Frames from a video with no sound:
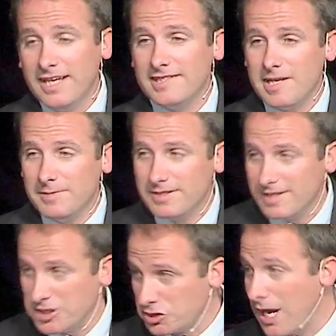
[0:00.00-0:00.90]
his enemies
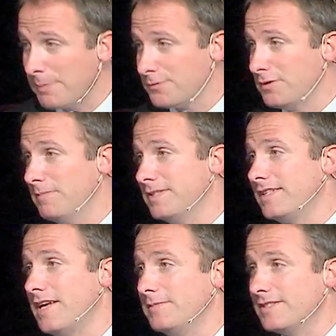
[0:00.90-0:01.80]
laying traps for him,
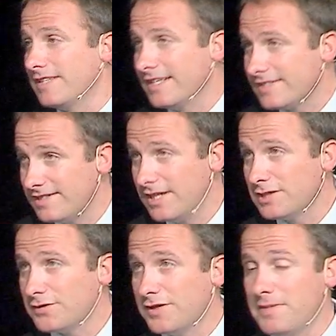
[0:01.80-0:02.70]
his enemies laying
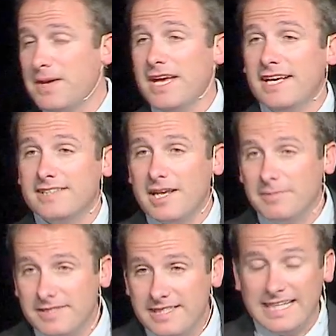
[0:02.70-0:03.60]
snares for him, his
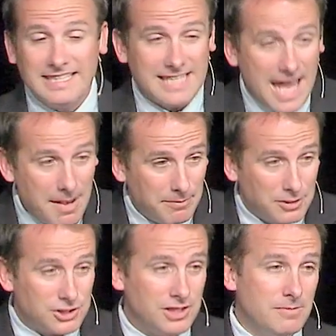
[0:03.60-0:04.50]
enemies seeking to
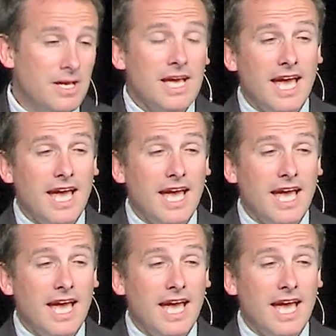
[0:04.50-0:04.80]
ambush him.